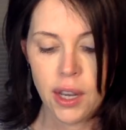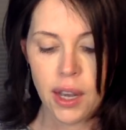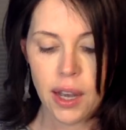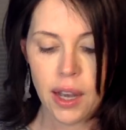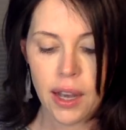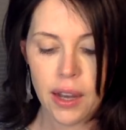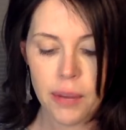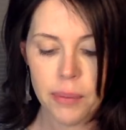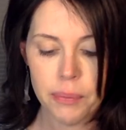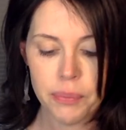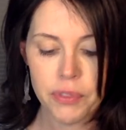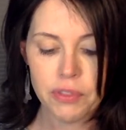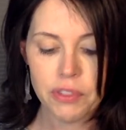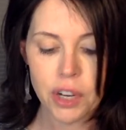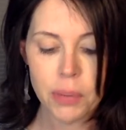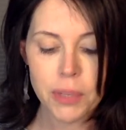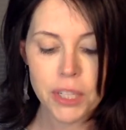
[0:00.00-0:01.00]

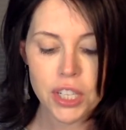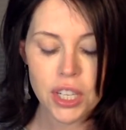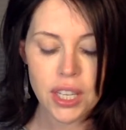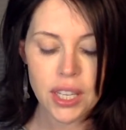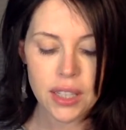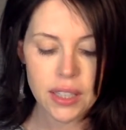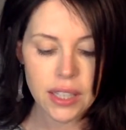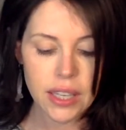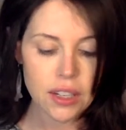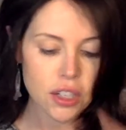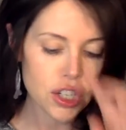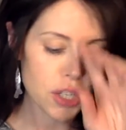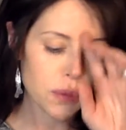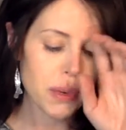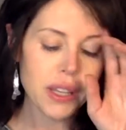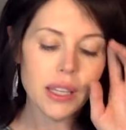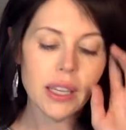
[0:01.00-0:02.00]
very much a healing
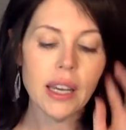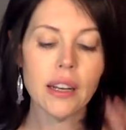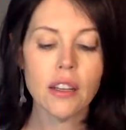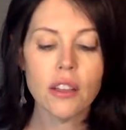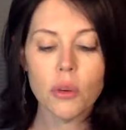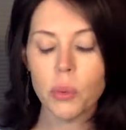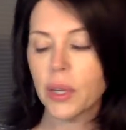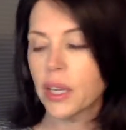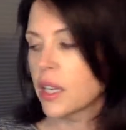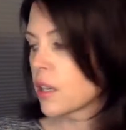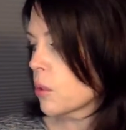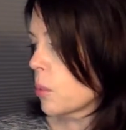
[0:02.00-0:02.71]
energy. By the end of the week,